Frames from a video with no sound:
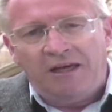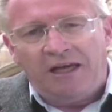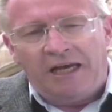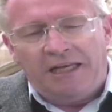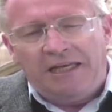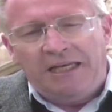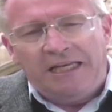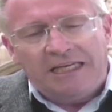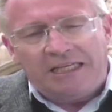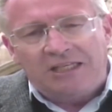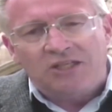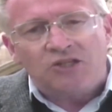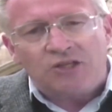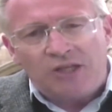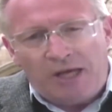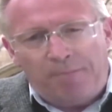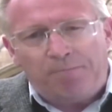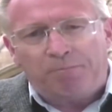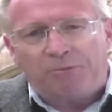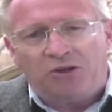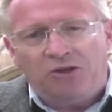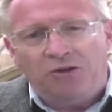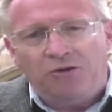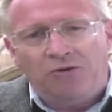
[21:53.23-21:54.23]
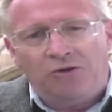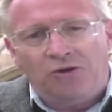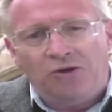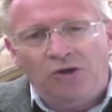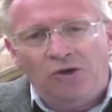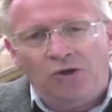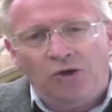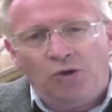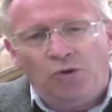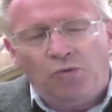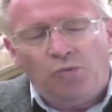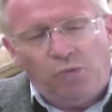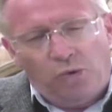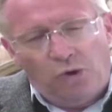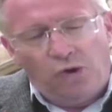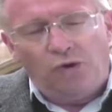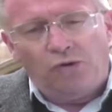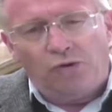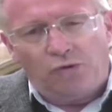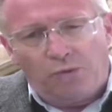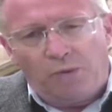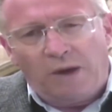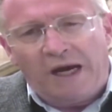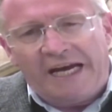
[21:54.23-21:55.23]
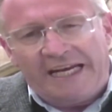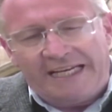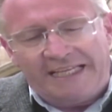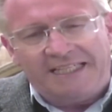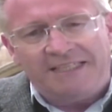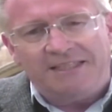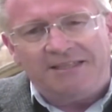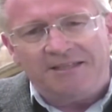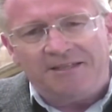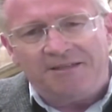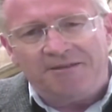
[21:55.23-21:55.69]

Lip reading: and accepted worldwide.